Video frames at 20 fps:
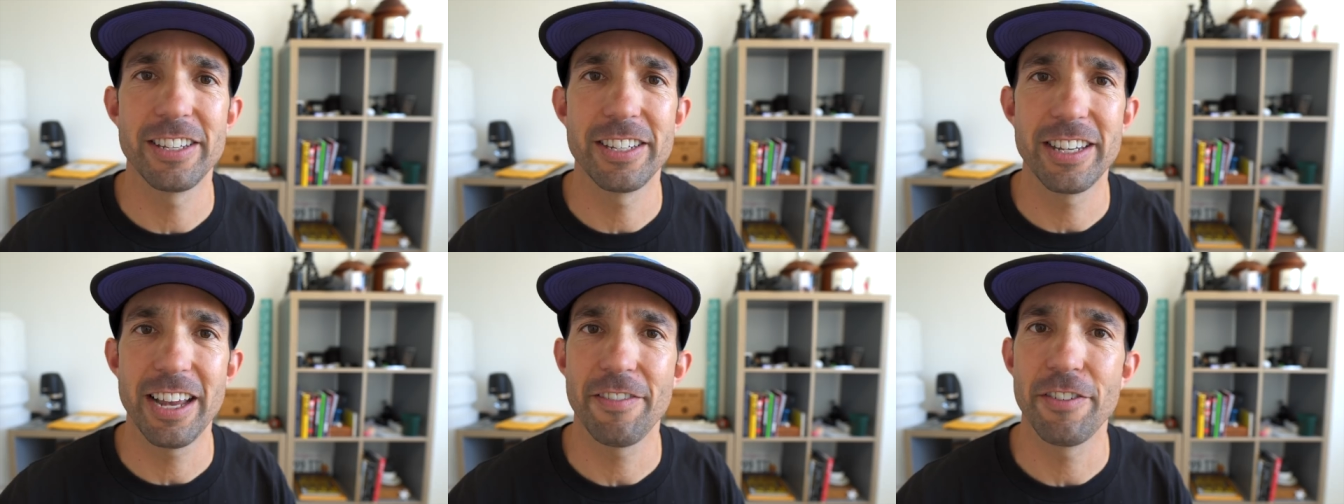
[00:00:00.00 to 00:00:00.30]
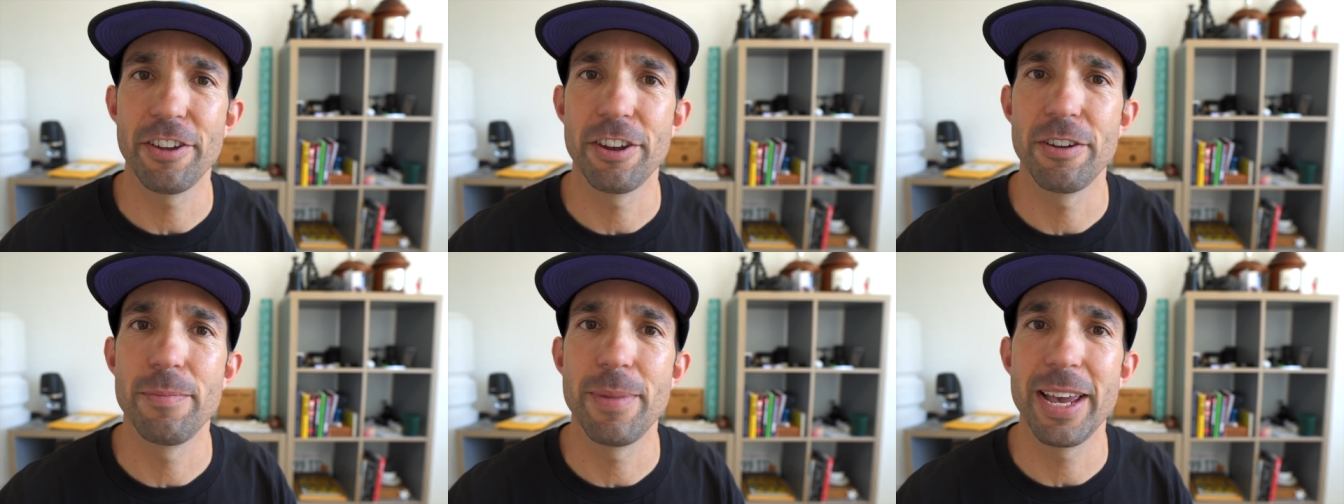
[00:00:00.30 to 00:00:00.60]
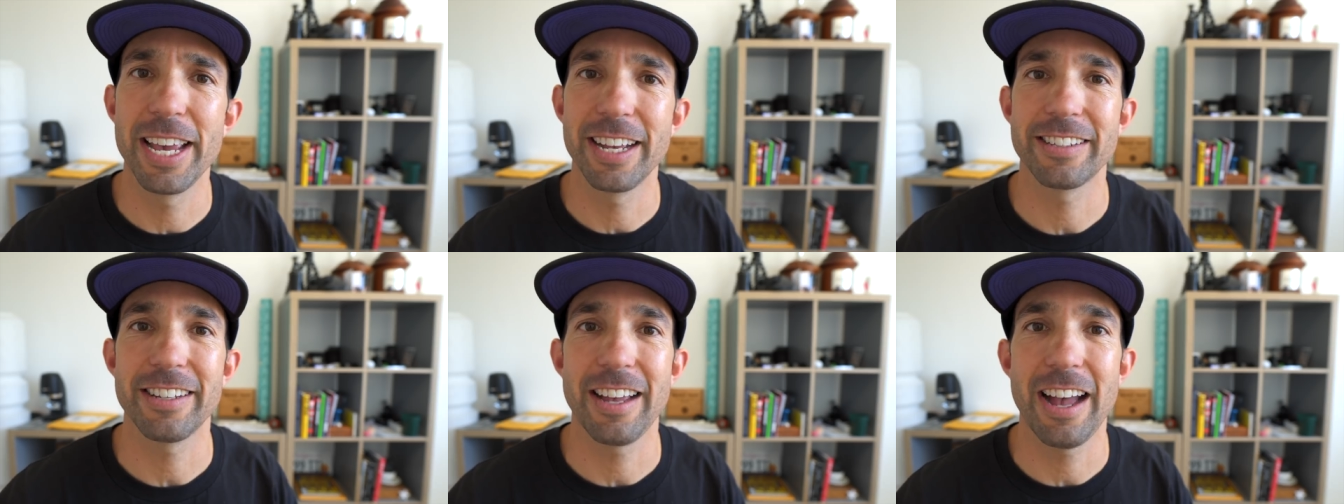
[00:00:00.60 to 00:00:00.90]
Seven
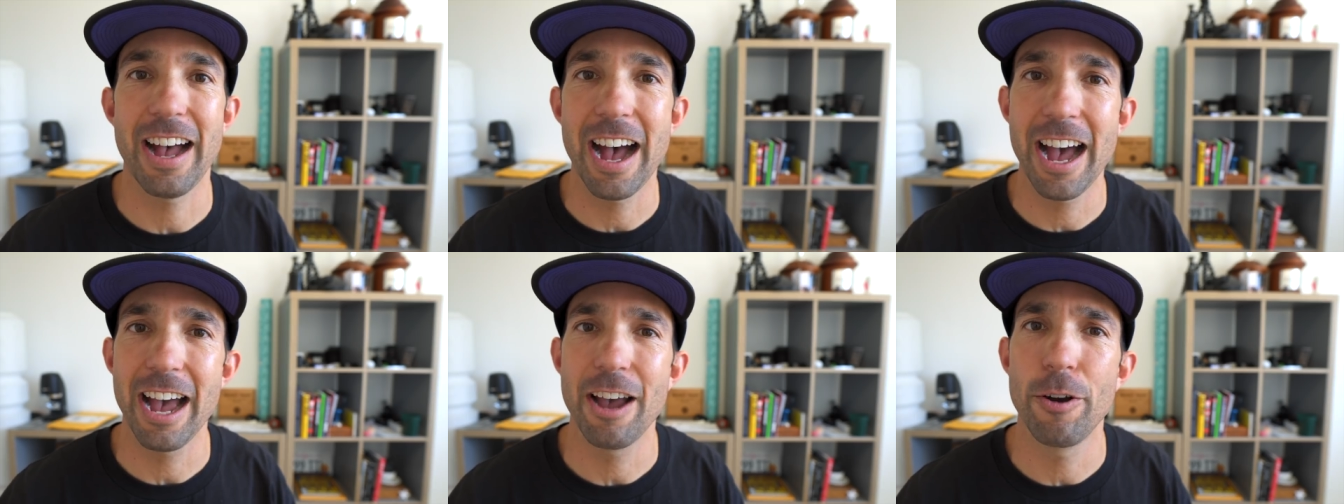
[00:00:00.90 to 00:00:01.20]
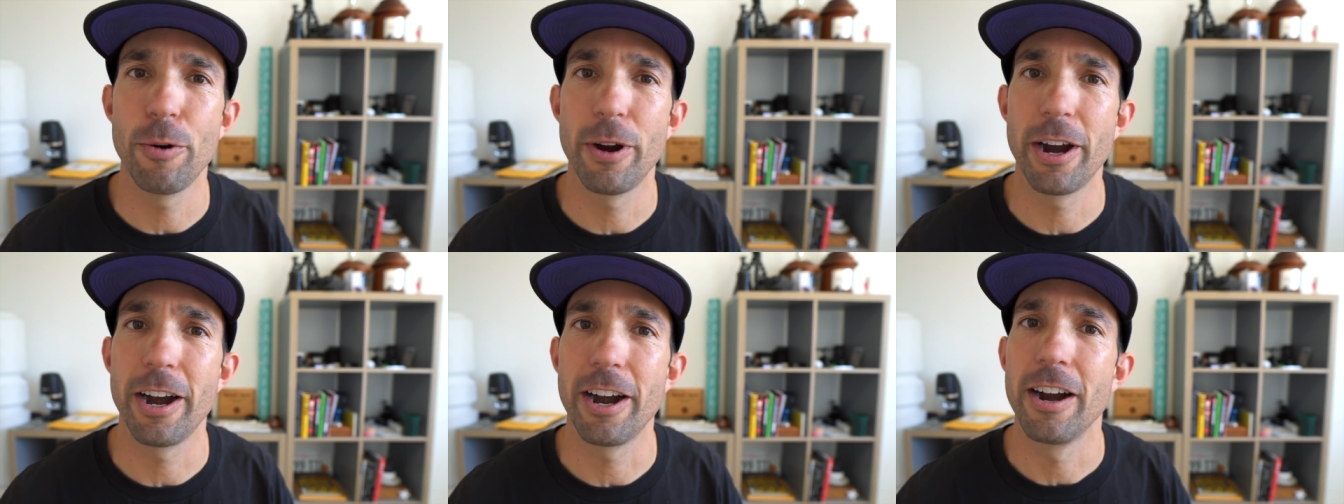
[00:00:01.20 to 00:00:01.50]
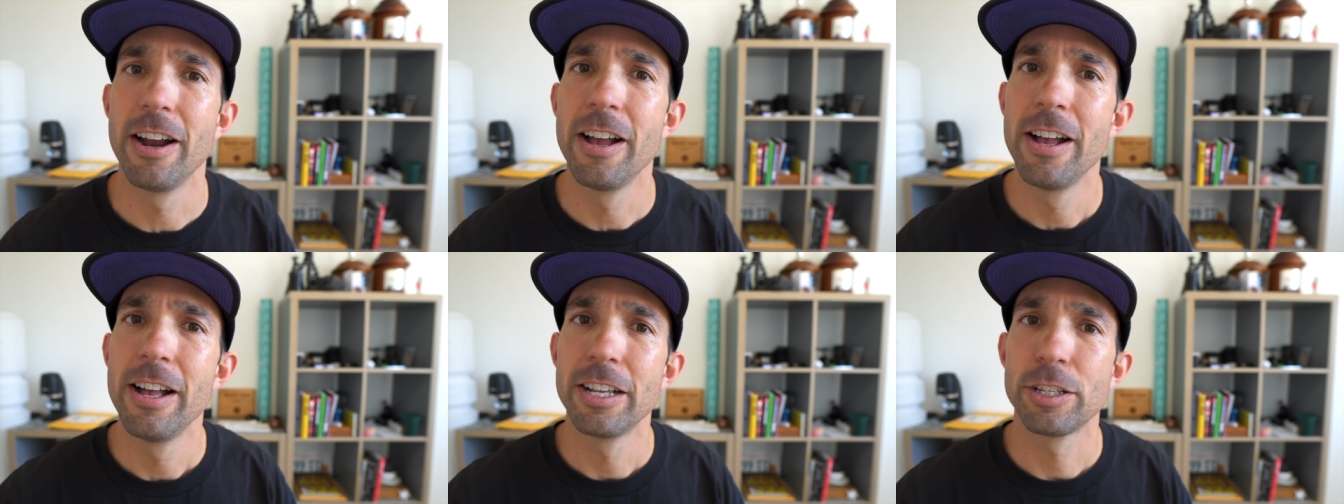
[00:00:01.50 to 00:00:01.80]
makes
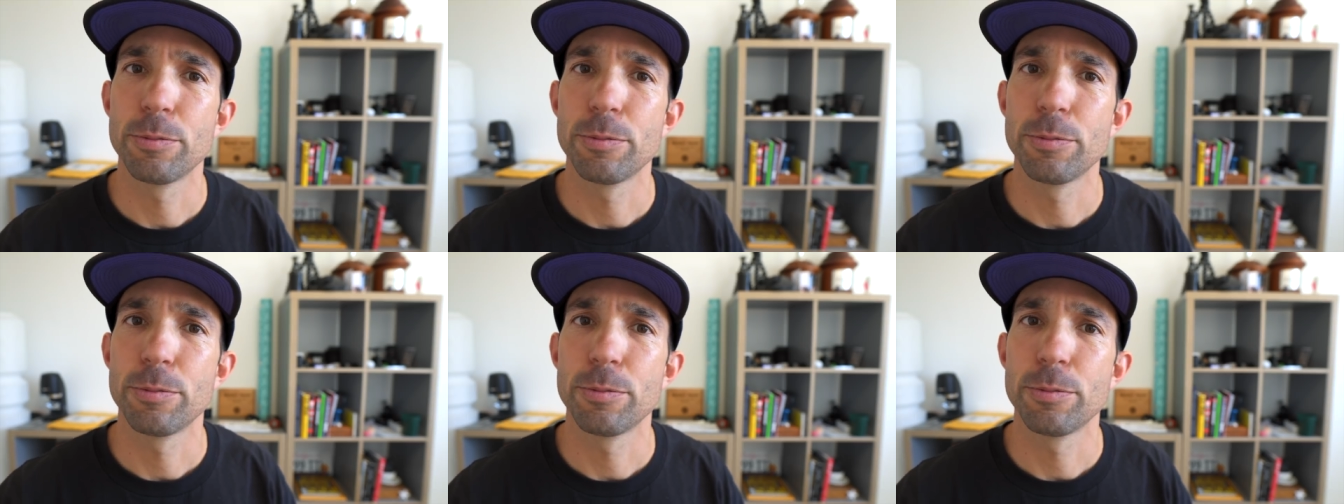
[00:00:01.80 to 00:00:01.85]
eyewear